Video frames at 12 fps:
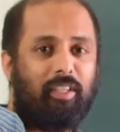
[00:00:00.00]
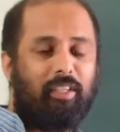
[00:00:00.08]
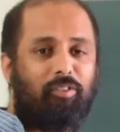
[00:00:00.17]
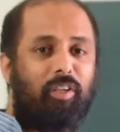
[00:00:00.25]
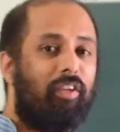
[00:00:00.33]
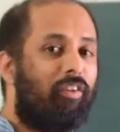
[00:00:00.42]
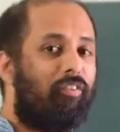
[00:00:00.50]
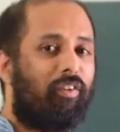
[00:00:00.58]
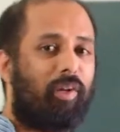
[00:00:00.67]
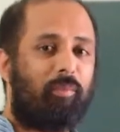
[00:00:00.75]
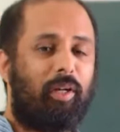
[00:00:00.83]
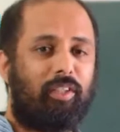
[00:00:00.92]
So even
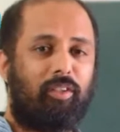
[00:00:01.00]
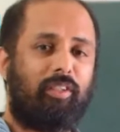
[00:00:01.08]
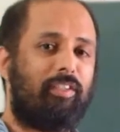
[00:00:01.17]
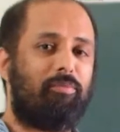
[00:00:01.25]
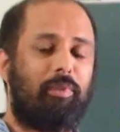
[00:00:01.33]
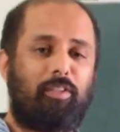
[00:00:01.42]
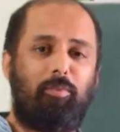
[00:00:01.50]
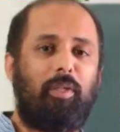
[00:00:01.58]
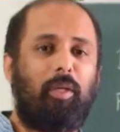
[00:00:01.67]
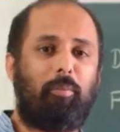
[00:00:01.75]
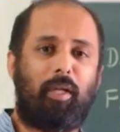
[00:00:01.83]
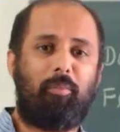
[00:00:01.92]
Fermat thought this must be
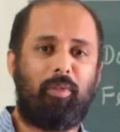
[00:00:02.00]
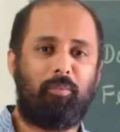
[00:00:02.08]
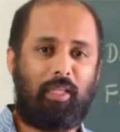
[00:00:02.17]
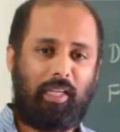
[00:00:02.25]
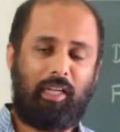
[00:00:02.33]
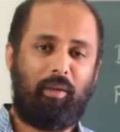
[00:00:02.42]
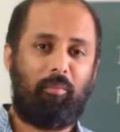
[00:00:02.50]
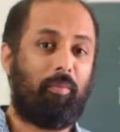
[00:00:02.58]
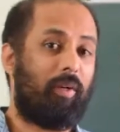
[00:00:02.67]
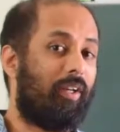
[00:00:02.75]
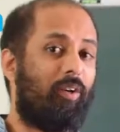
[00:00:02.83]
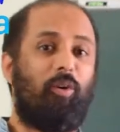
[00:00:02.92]
a prime number,
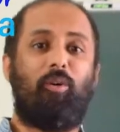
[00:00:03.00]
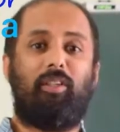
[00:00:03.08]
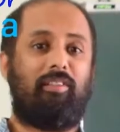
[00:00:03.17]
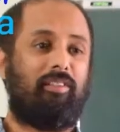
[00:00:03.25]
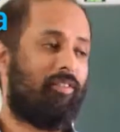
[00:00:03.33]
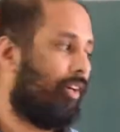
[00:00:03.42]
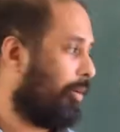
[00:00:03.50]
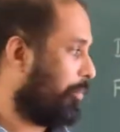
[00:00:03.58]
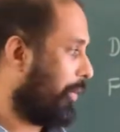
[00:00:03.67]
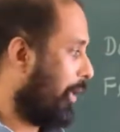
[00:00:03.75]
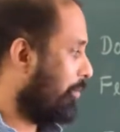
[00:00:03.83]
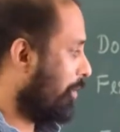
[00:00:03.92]
but no, this is not a
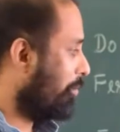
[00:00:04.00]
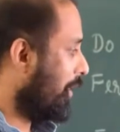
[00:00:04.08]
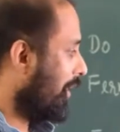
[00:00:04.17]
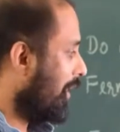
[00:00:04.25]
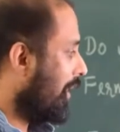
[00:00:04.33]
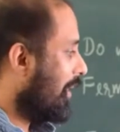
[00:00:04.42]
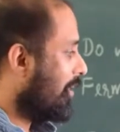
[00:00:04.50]
prime number.